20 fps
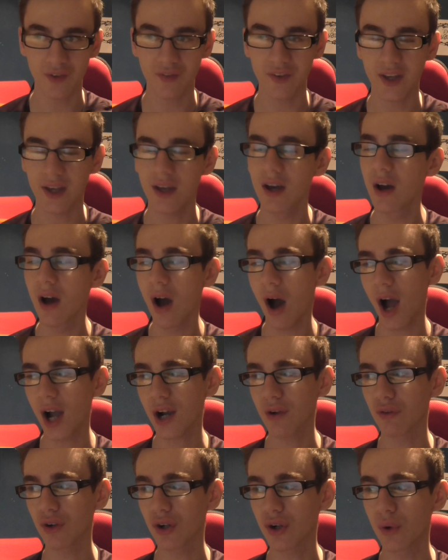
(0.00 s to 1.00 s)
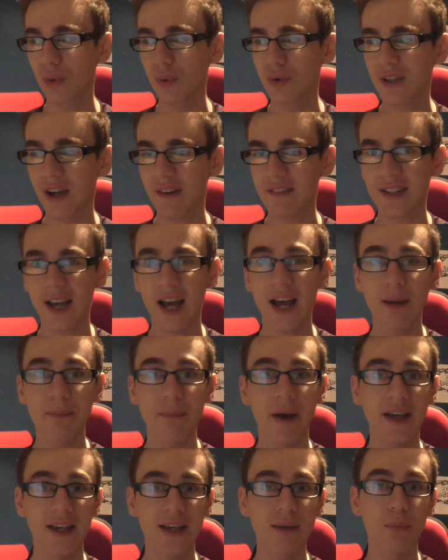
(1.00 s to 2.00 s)
I think I can recall David De Gea
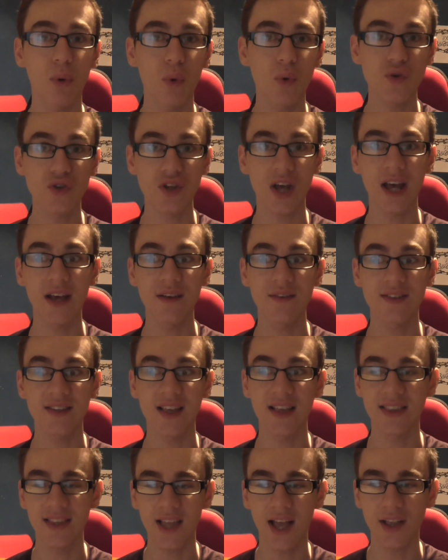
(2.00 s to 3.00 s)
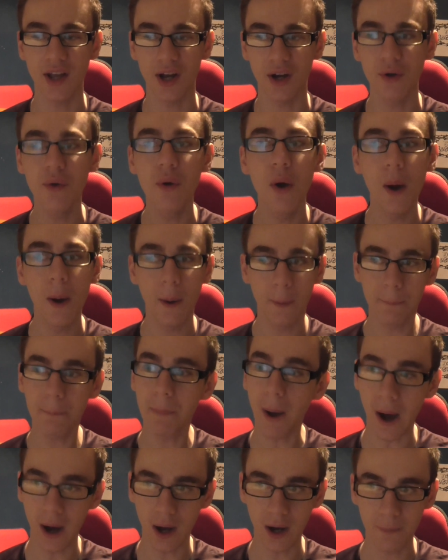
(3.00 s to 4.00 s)
making more saves than Leno,
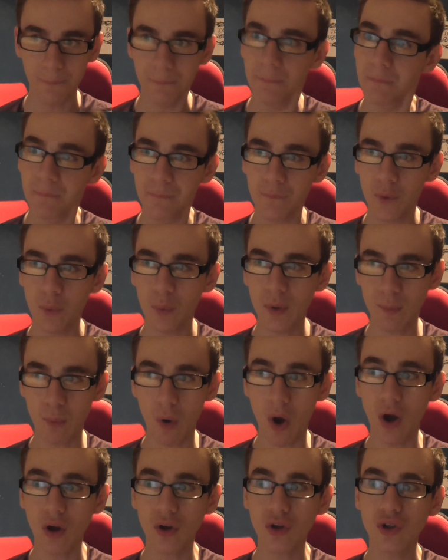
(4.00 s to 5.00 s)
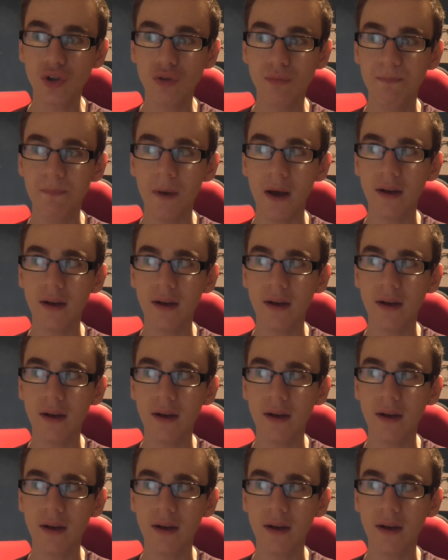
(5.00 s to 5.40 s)
but we weren't.